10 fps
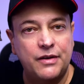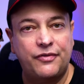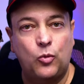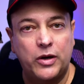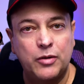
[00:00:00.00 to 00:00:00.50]

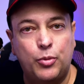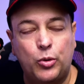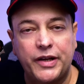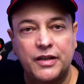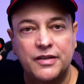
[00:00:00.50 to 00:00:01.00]

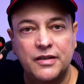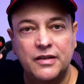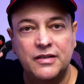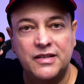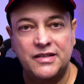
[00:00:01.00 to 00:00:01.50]

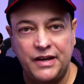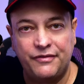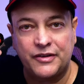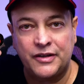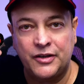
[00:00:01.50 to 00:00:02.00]

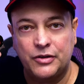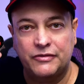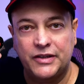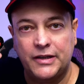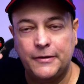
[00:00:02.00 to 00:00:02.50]
F1.7
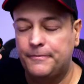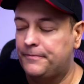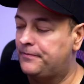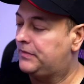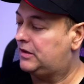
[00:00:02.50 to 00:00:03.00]
over here,
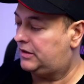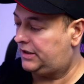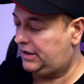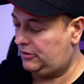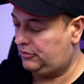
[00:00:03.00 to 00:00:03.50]

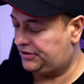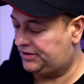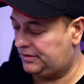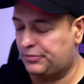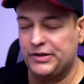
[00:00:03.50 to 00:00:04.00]
okay, which is